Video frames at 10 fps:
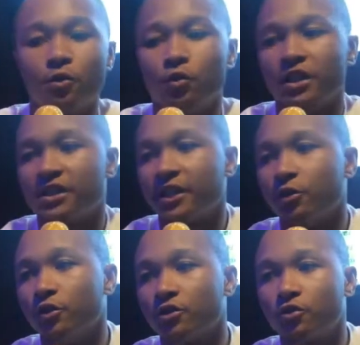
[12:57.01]
who can tell
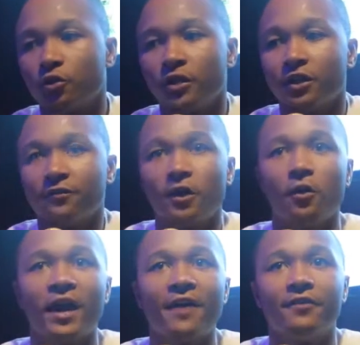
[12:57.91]
you the story of,
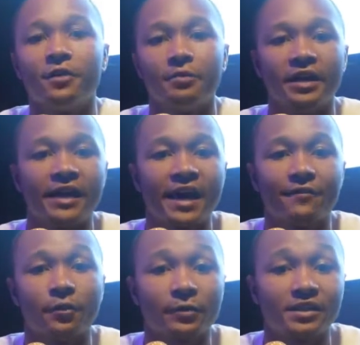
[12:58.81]
oh, having the money,
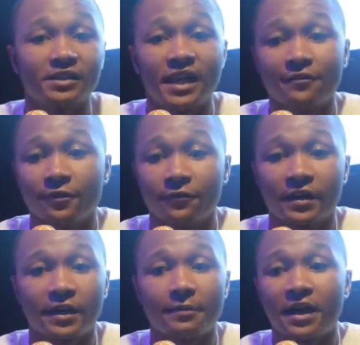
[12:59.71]
having the riches, having the
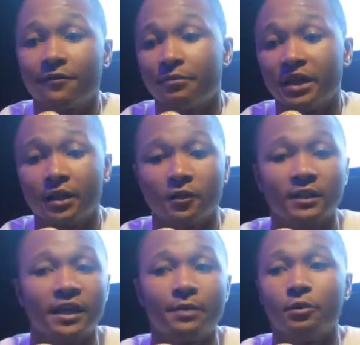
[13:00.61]
fame, being on the
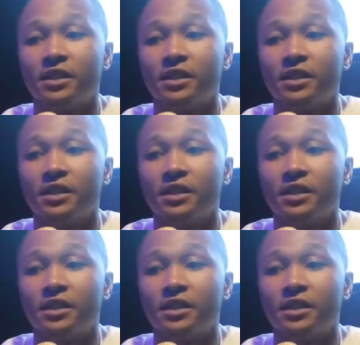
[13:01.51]
label.